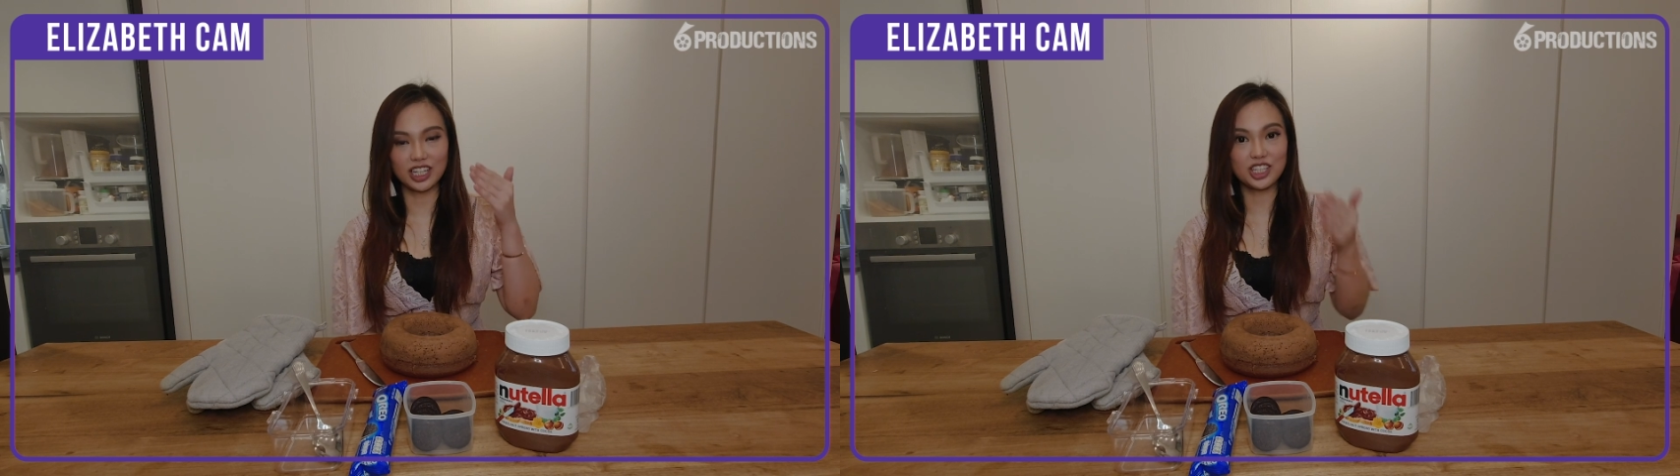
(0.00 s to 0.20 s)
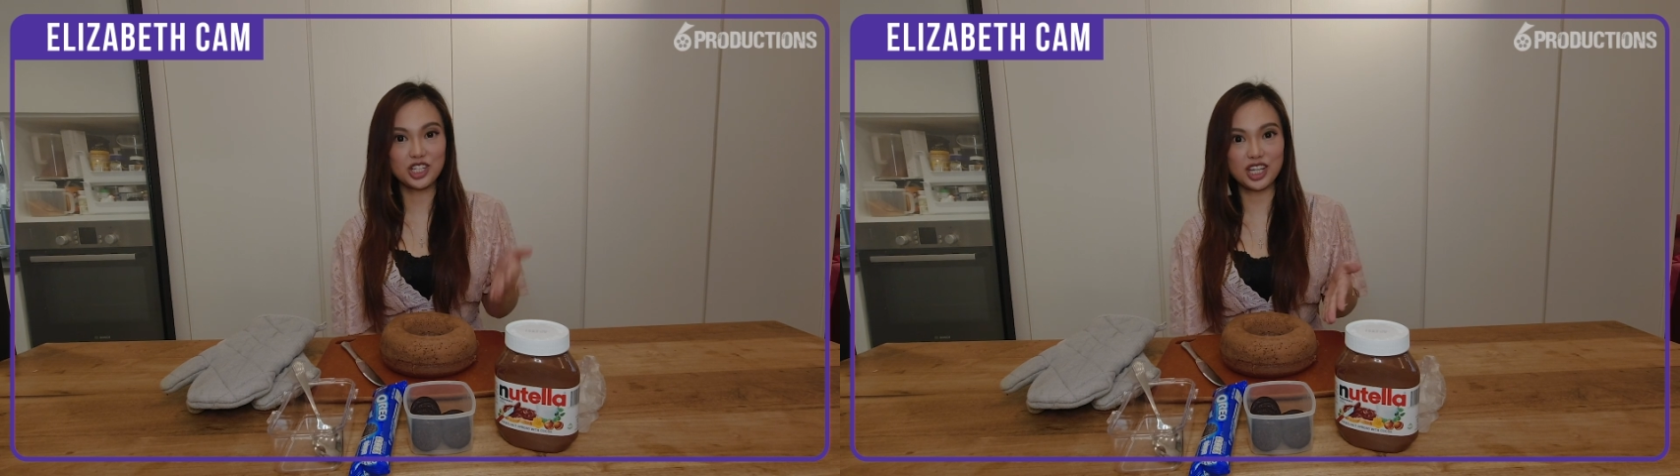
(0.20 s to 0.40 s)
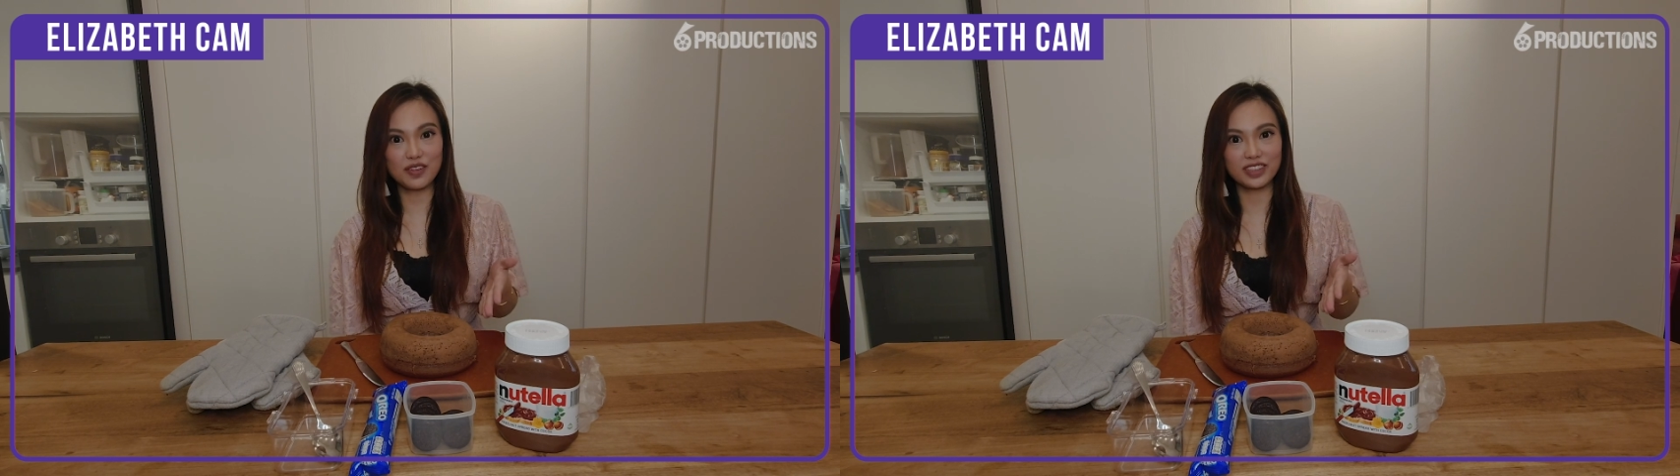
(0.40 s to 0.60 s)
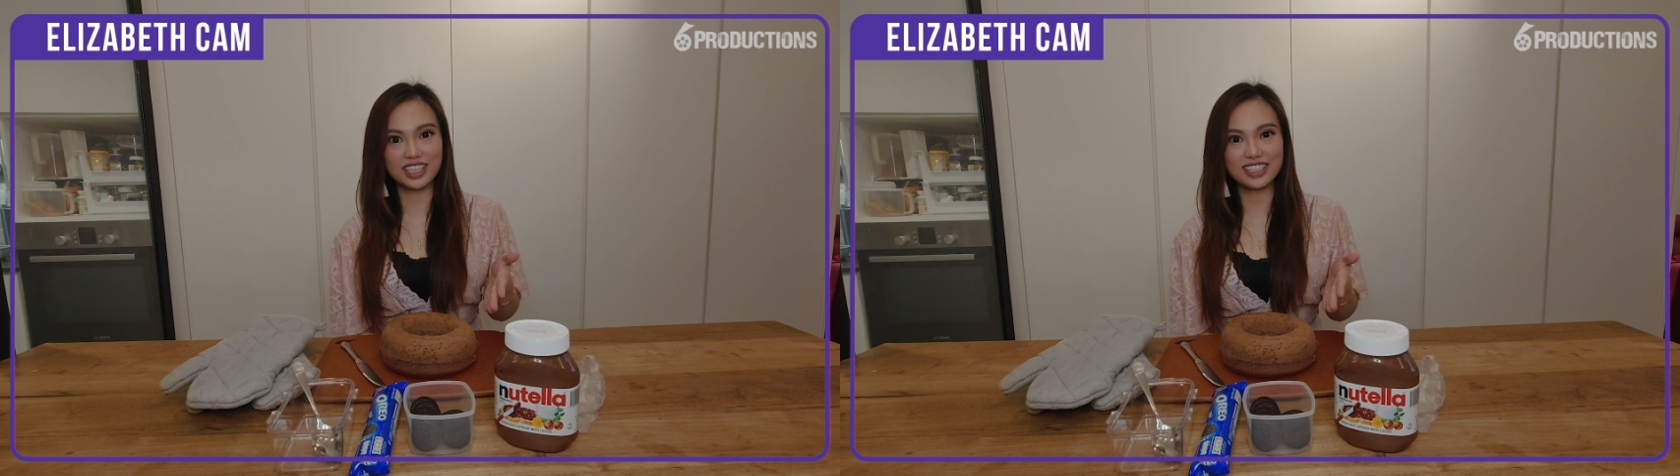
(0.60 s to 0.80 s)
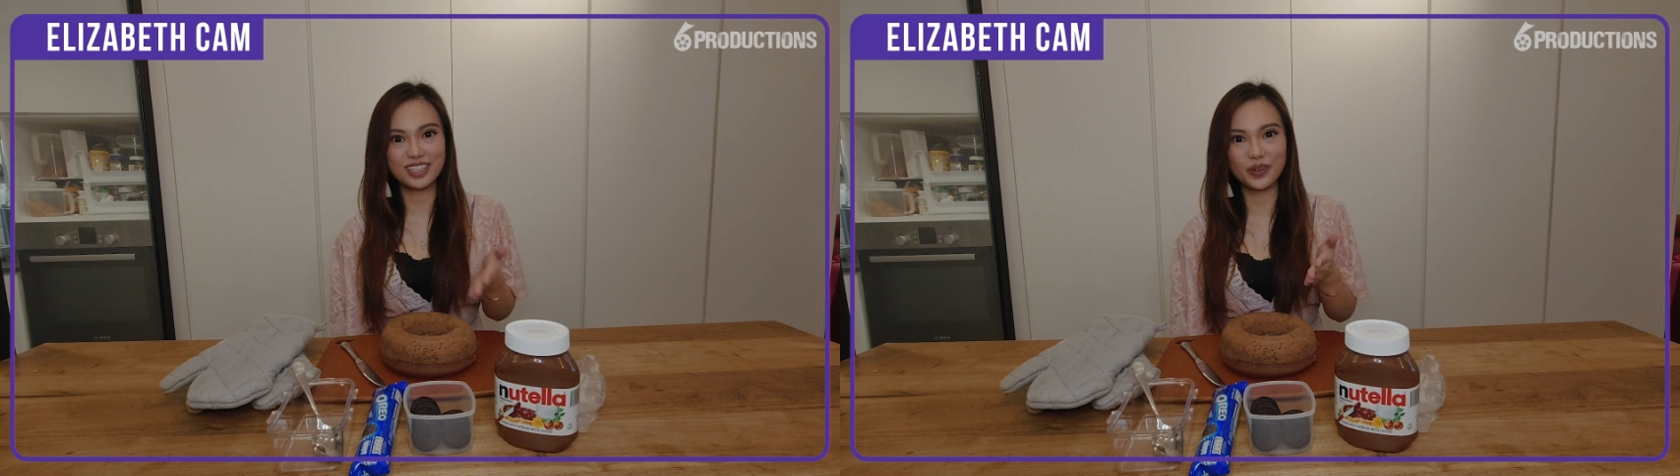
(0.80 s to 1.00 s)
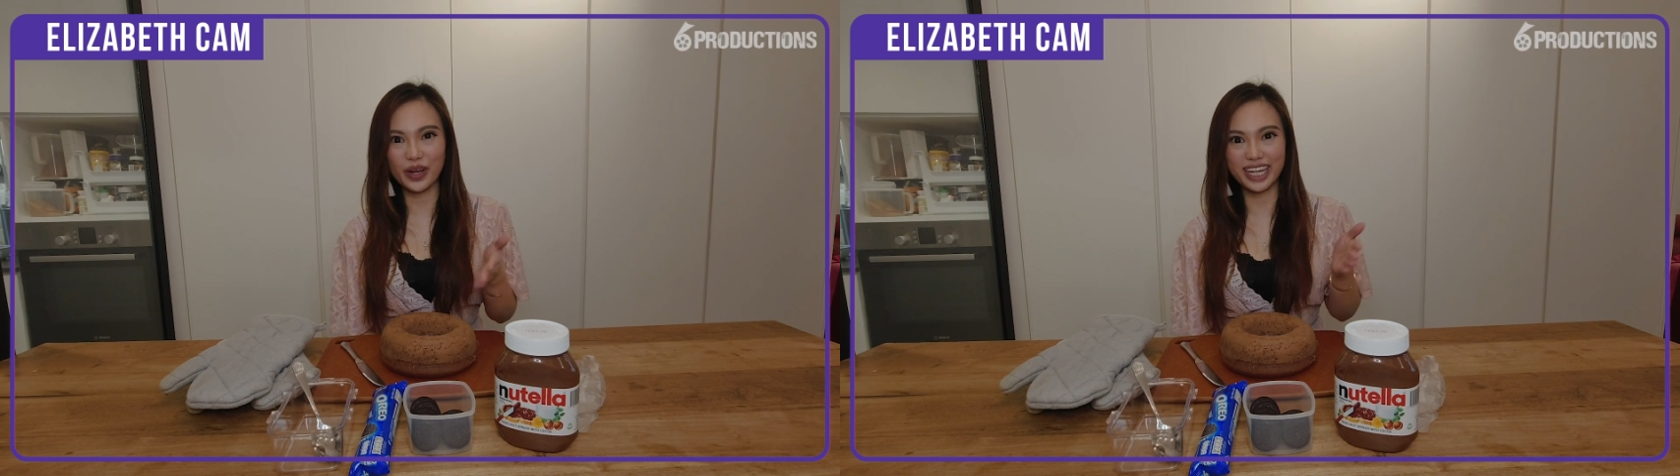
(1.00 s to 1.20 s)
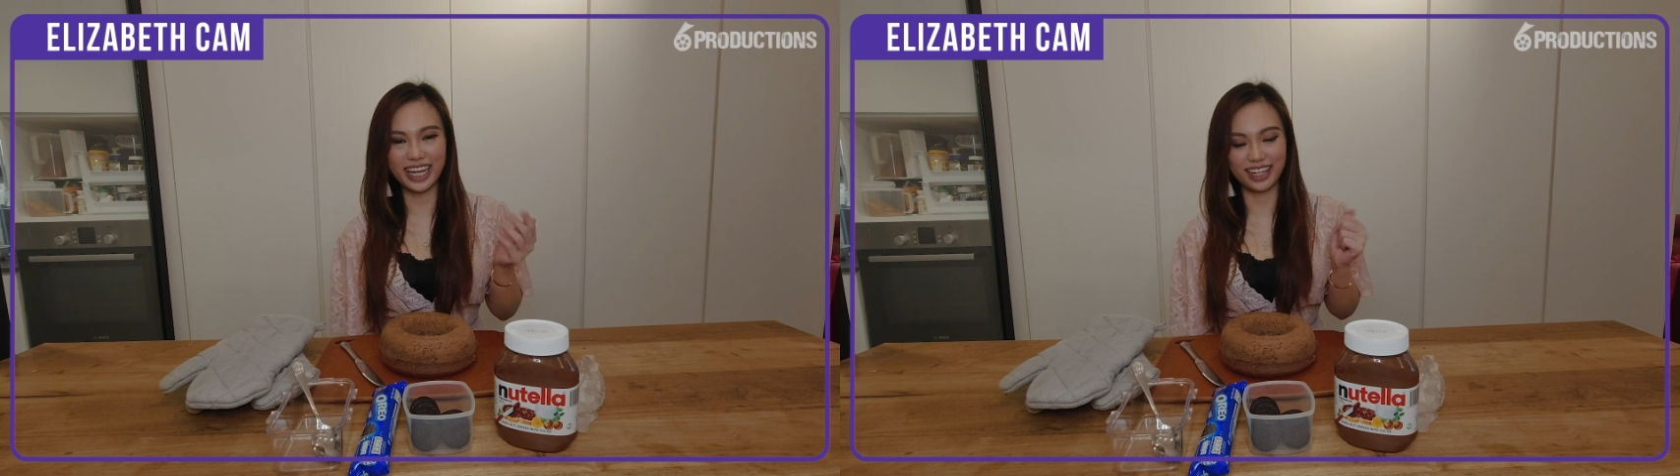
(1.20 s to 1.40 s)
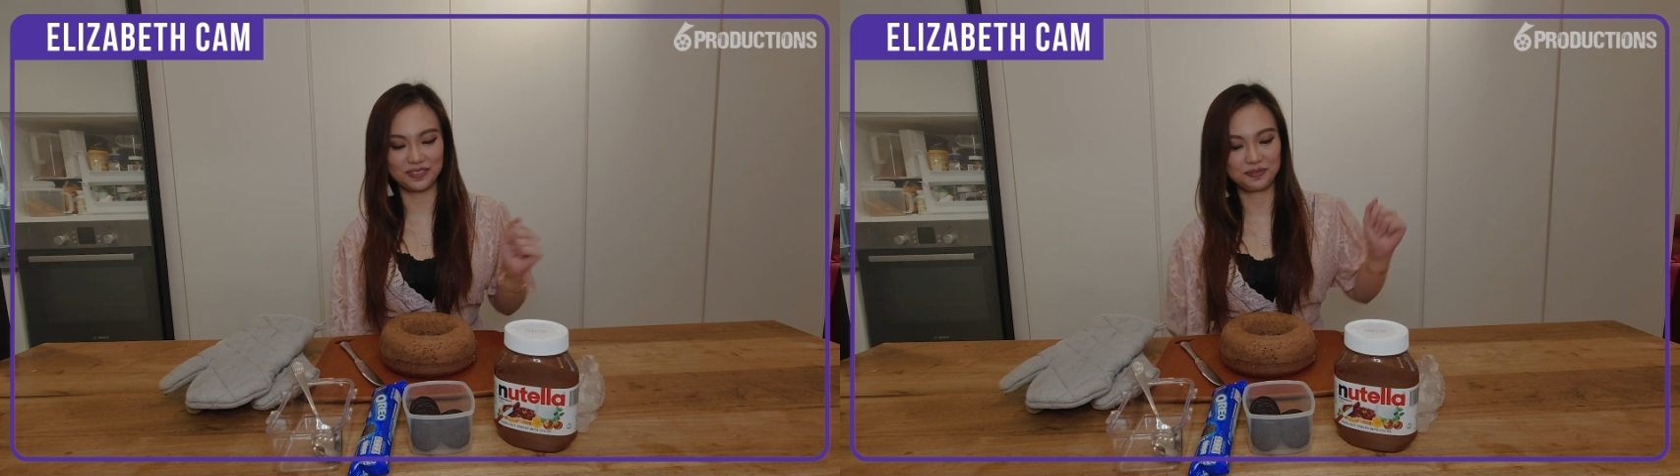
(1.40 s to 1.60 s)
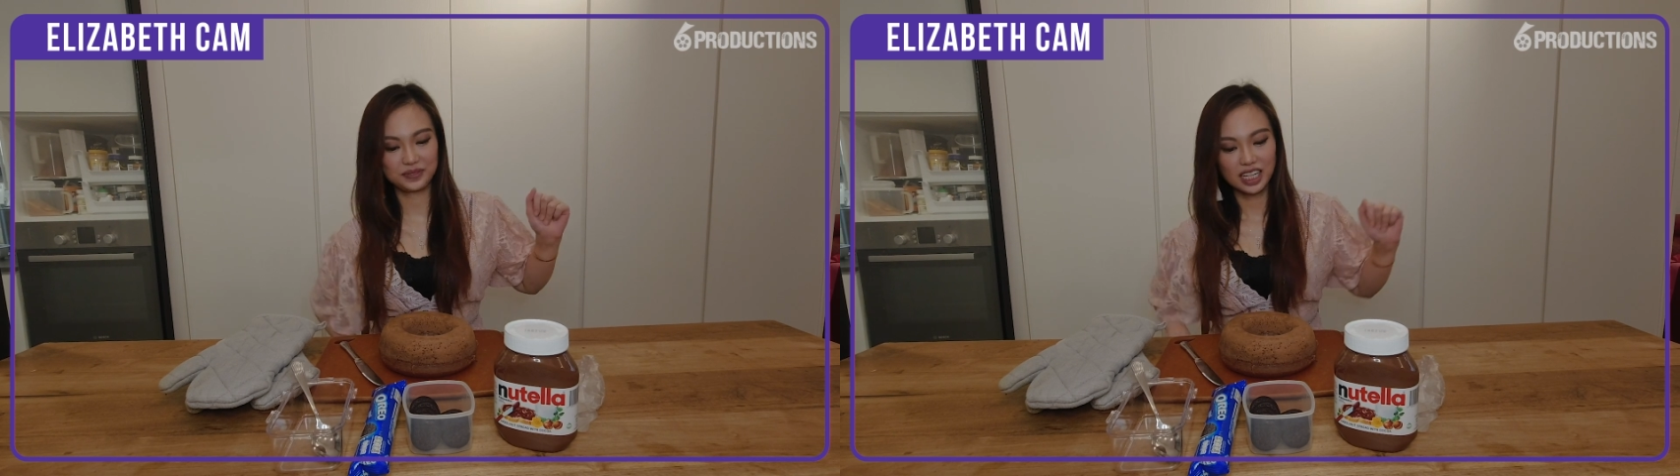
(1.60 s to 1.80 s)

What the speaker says: achieve this kueh cake.